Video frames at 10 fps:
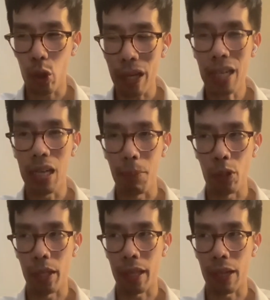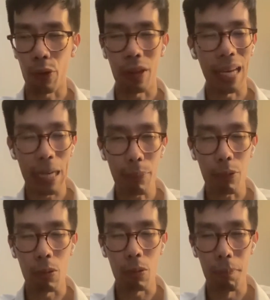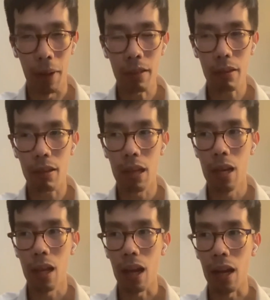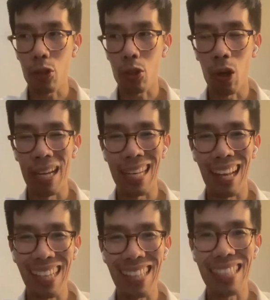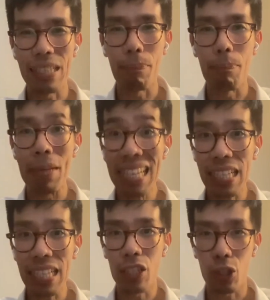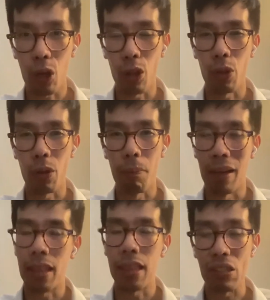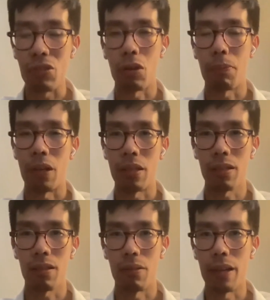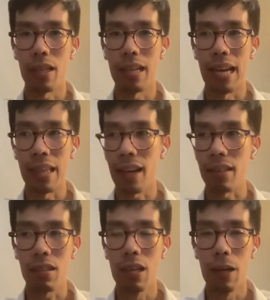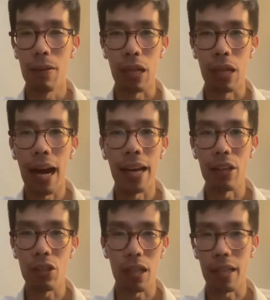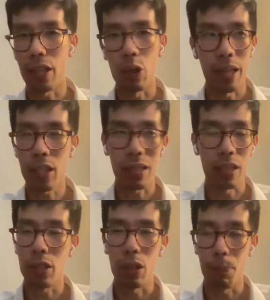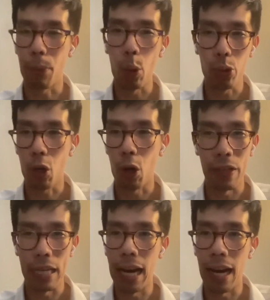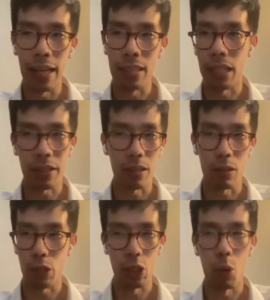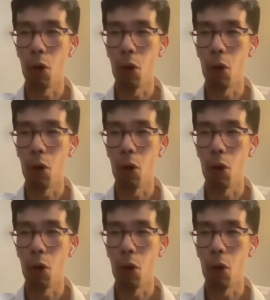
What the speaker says: trade numbers, I think for the April month, saw a $90 billion monthly surplus, right? And that's the highest, that's still post-COVID highs, that's still,